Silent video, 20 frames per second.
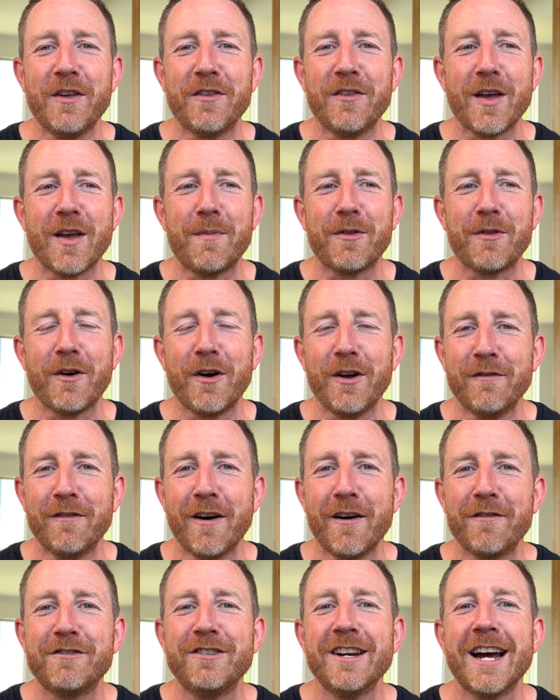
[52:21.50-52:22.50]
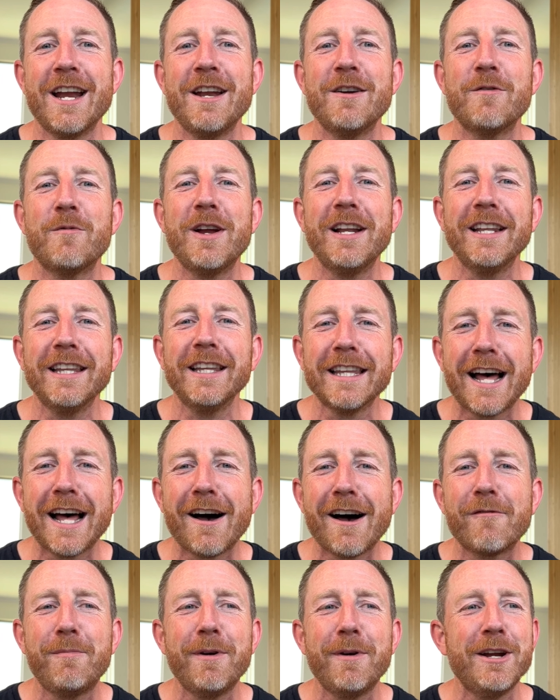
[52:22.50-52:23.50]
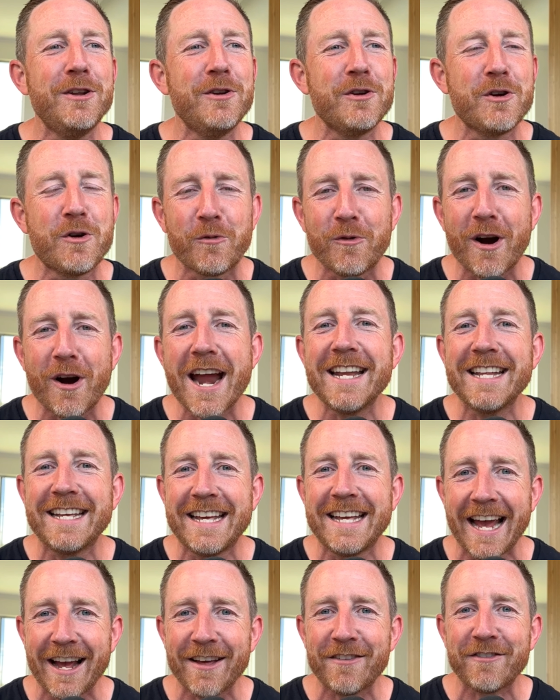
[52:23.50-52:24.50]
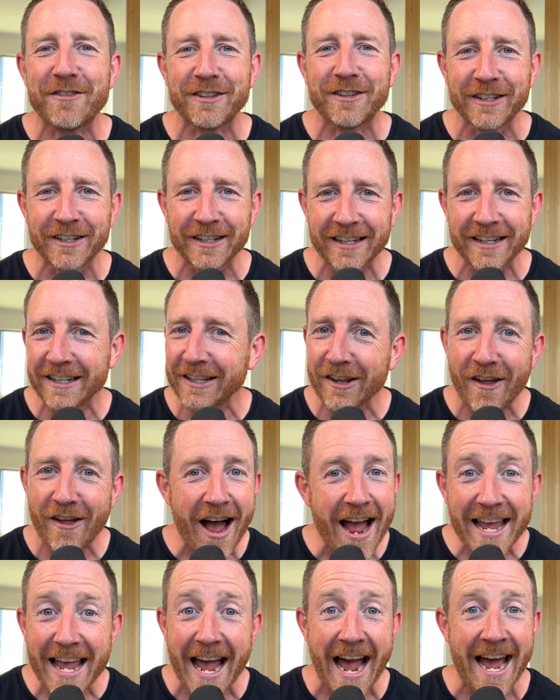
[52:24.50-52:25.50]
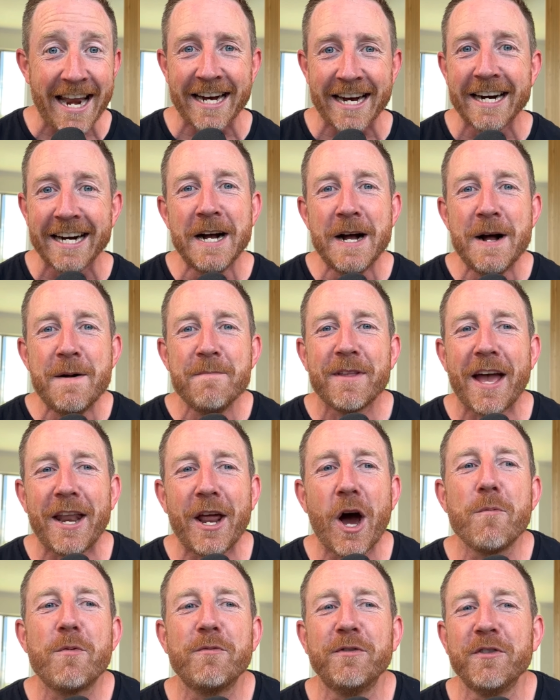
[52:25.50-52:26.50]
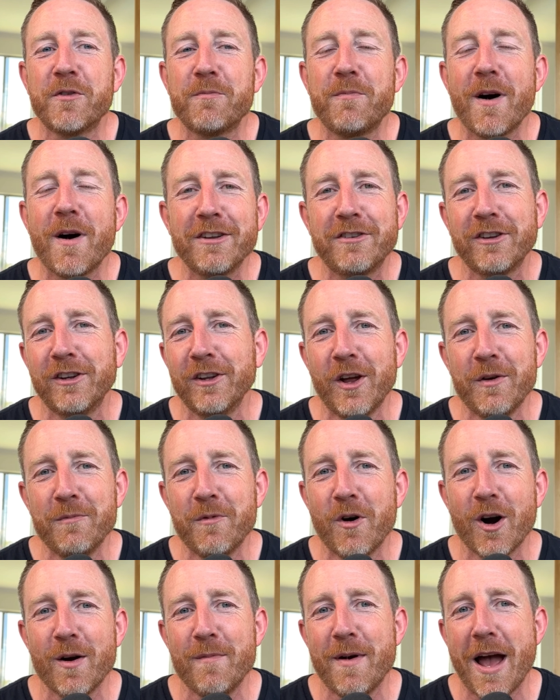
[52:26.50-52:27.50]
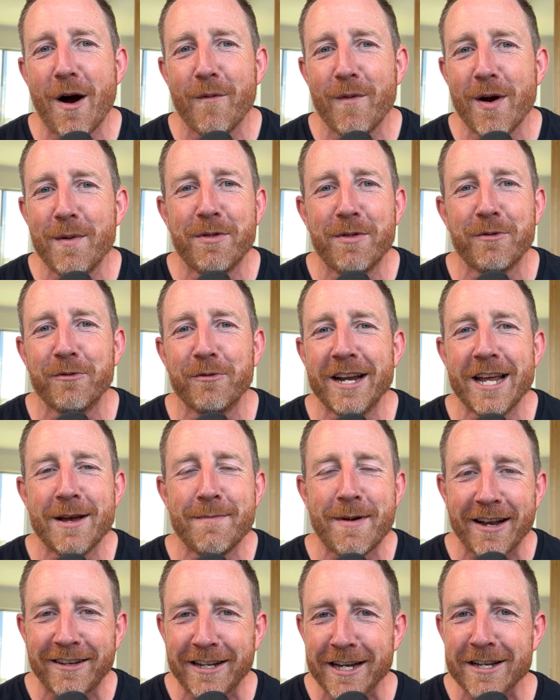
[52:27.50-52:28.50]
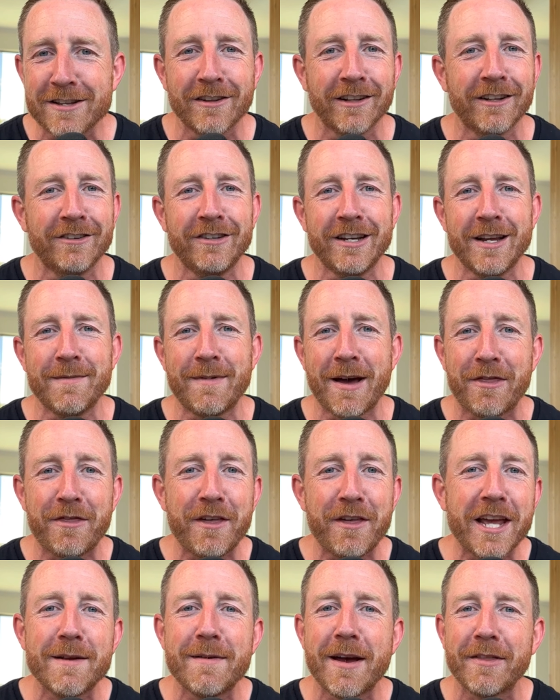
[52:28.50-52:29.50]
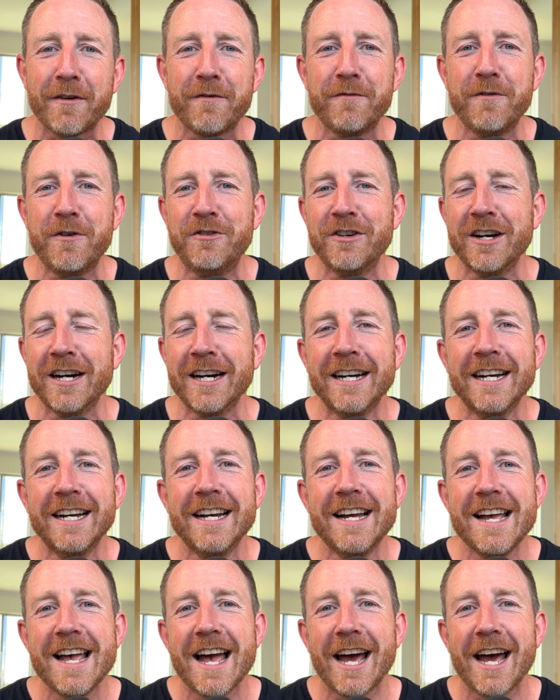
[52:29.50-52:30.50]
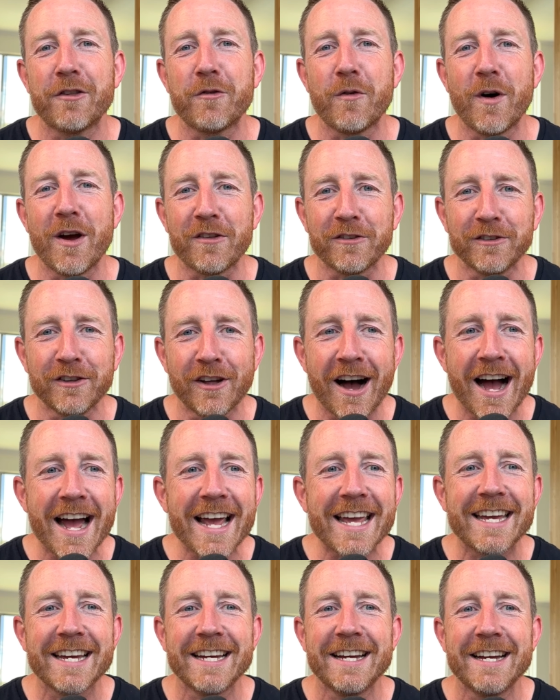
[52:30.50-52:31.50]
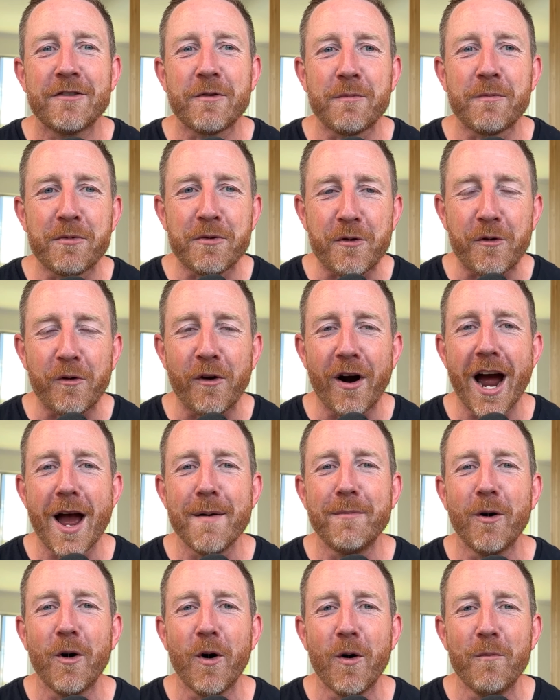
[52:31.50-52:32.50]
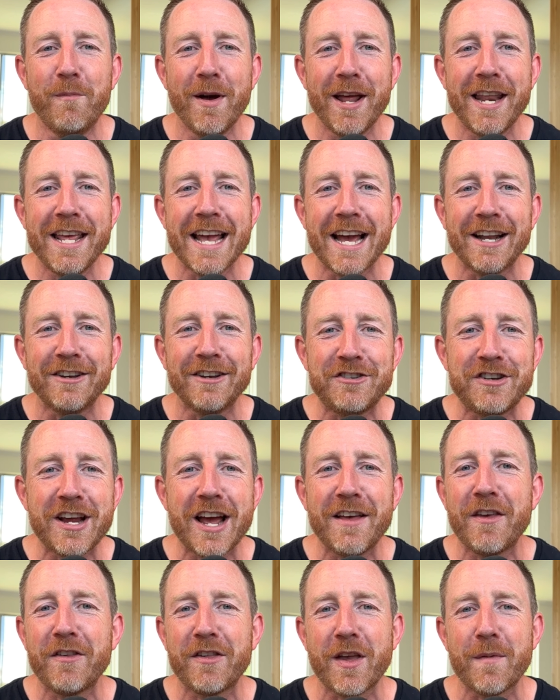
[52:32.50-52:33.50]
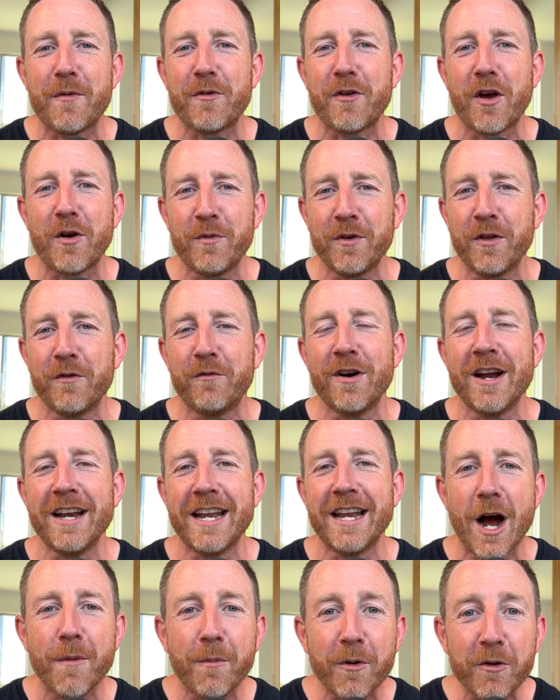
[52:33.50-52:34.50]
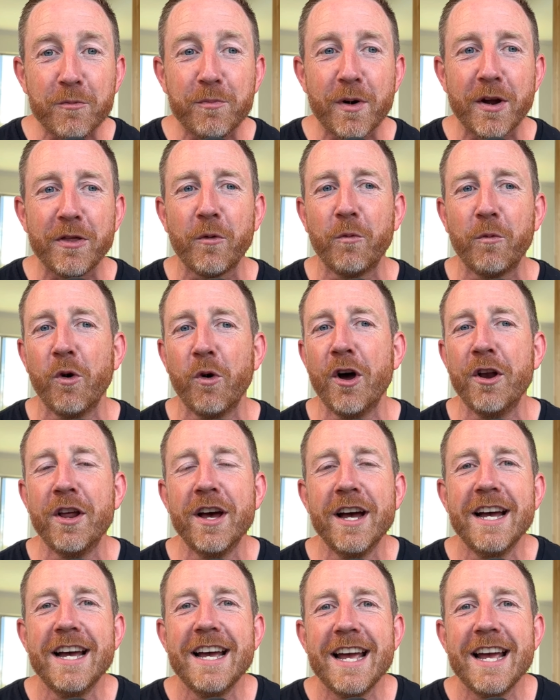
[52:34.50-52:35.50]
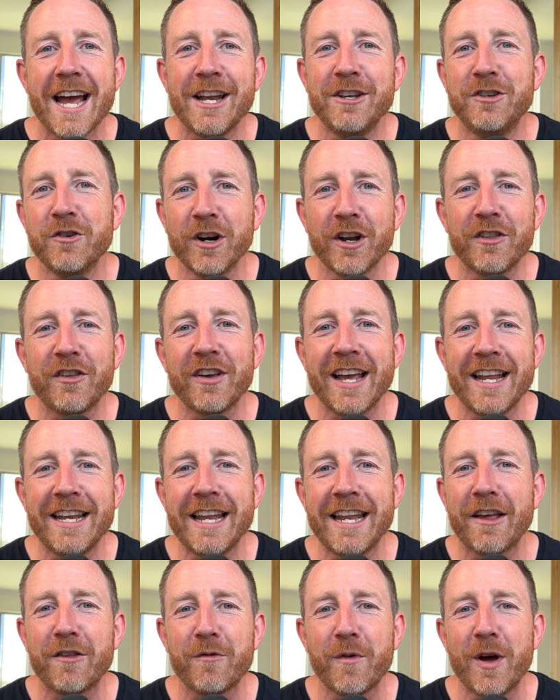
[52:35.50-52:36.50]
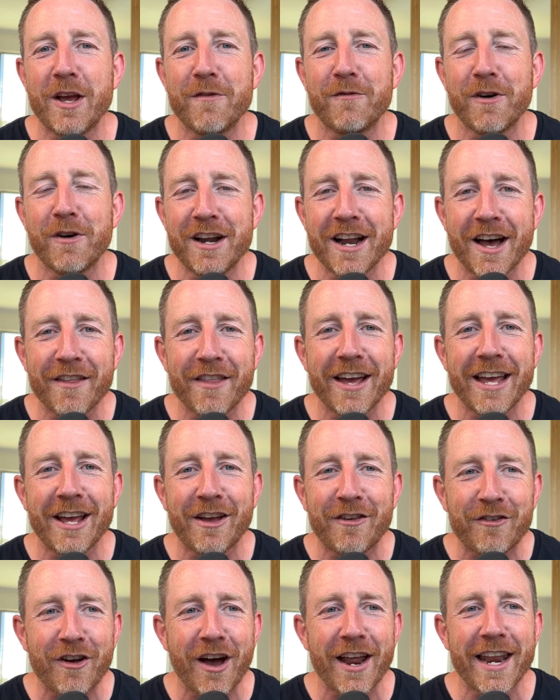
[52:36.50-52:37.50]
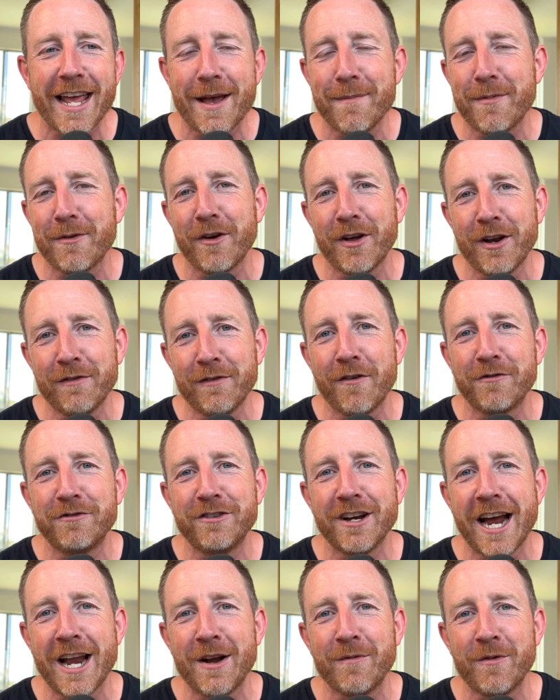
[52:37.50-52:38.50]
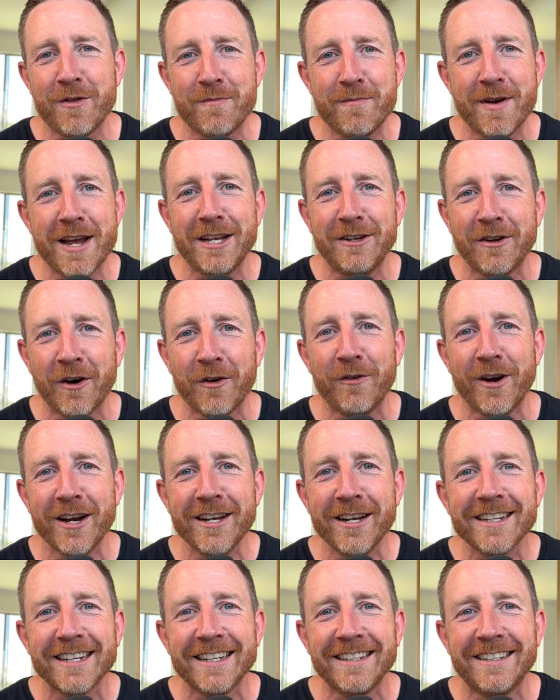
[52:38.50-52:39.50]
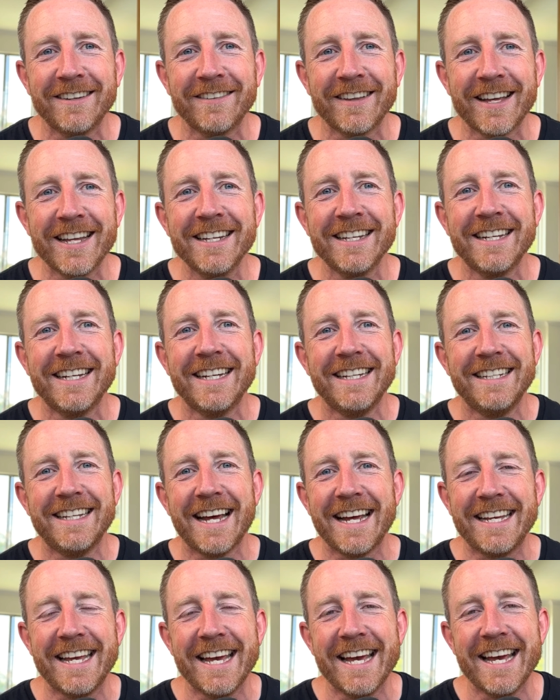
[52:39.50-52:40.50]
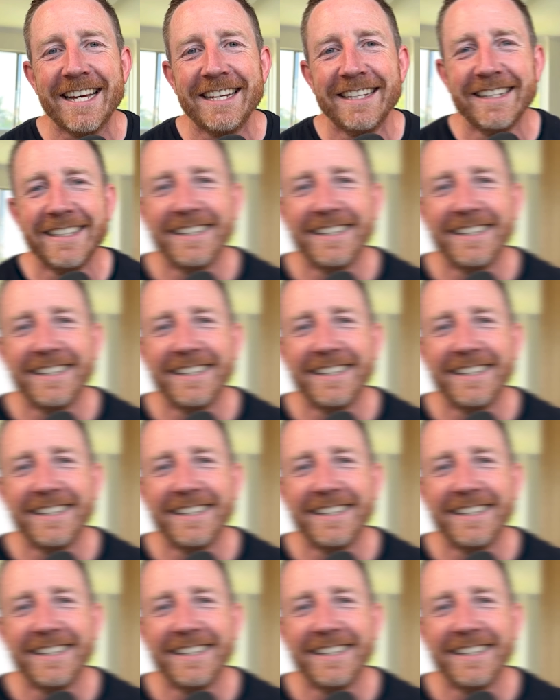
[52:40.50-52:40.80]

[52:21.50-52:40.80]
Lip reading: this episode of Off Chain. We love bringing you great guests like Anna, and hope we've inspired you to learn more about Web3, about technology, about thinking about the future. And as always, like, subscribe, or better yet, share this episode with a friend. Help us spread the word, and join us again next week for another exciting episode of Off Chain with me, Don Reddin. Until then, take care.